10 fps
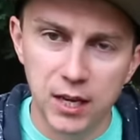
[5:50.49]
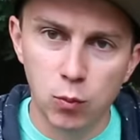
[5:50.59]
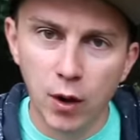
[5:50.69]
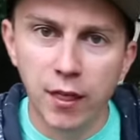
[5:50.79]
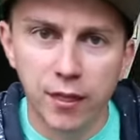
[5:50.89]

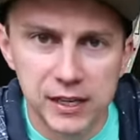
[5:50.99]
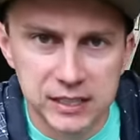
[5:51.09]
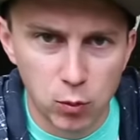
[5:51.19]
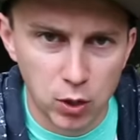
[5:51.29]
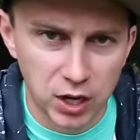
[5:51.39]
And one of the
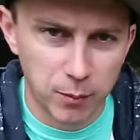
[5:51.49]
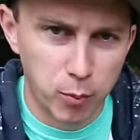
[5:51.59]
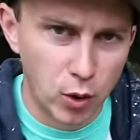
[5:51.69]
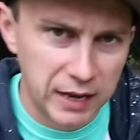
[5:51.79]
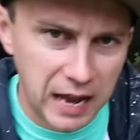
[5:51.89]
things I wanted to
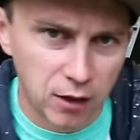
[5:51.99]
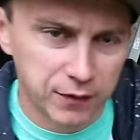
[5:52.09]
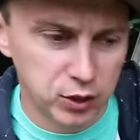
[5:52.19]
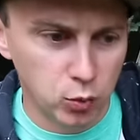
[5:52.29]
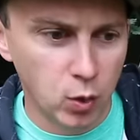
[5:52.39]
point out
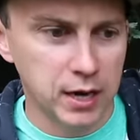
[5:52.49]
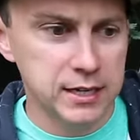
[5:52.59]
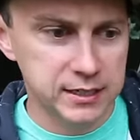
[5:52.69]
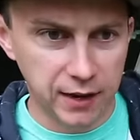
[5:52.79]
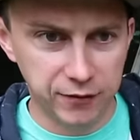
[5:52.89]
that you wanna
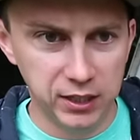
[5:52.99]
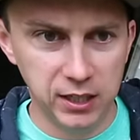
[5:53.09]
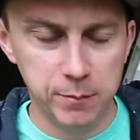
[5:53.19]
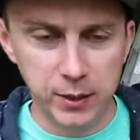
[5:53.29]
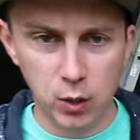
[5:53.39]

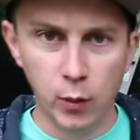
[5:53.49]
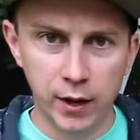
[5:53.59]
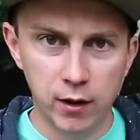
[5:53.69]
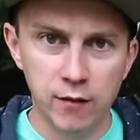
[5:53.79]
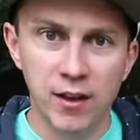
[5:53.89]
definitely be
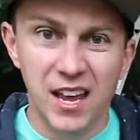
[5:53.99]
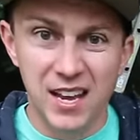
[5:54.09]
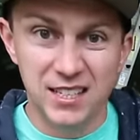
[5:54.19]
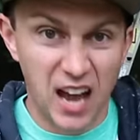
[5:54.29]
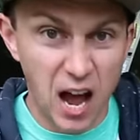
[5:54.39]
aware of
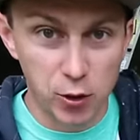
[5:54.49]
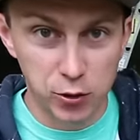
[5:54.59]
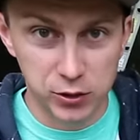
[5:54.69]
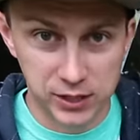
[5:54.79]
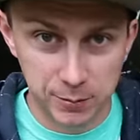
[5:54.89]
is how
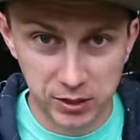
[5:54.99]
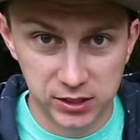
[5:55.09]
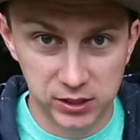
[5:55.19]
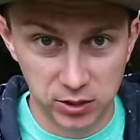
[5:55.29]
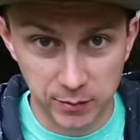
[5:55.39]
your septic
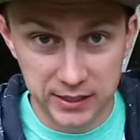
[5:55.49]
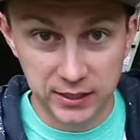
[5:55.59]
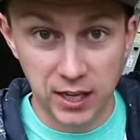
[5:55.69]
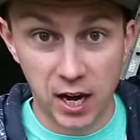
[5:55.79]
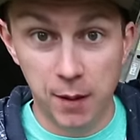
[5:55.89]
system is
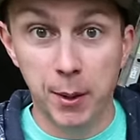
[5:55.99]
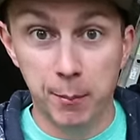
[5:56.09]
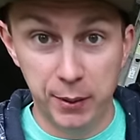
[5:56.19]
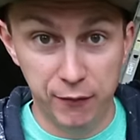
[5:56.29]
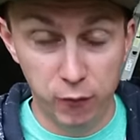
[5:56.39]
set
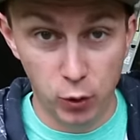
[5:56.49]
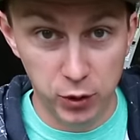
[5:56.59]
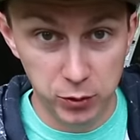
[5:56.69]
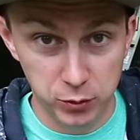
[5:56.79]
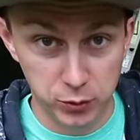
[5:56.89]
up before
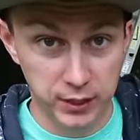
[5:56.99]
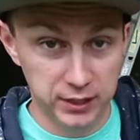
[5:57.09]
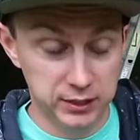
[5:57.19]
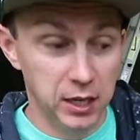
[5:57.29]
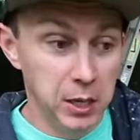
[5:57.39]
you do this.